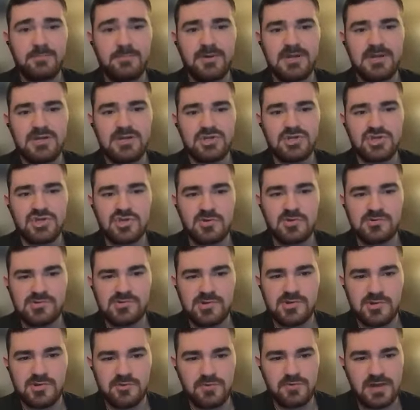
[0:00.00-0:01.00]
but it
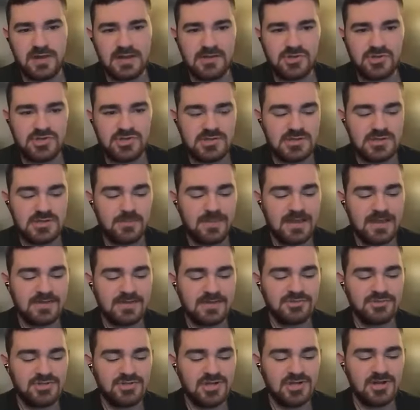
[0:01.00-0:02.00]
shows her range in the
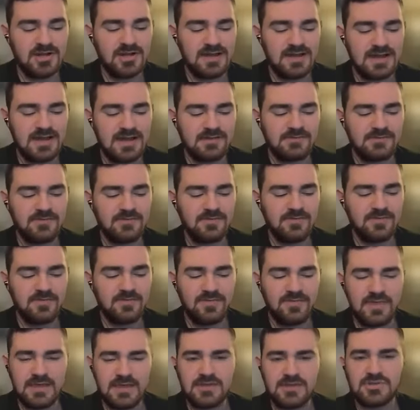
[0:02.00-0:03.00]
past year, and I
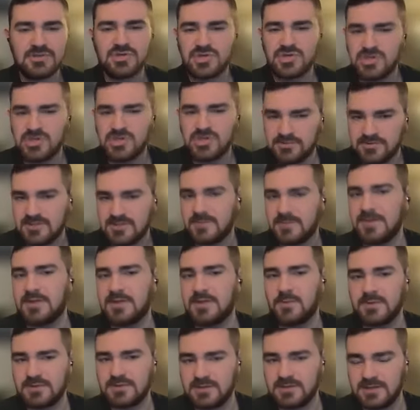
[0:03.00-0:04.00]
think she's going to be
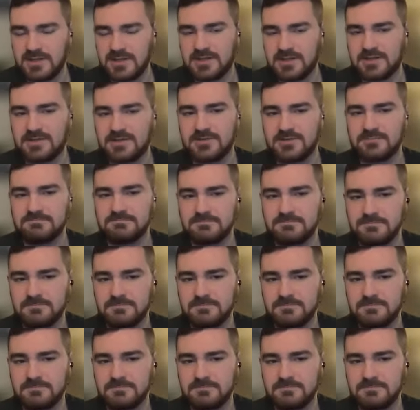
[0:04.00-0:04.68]
the one to take it home.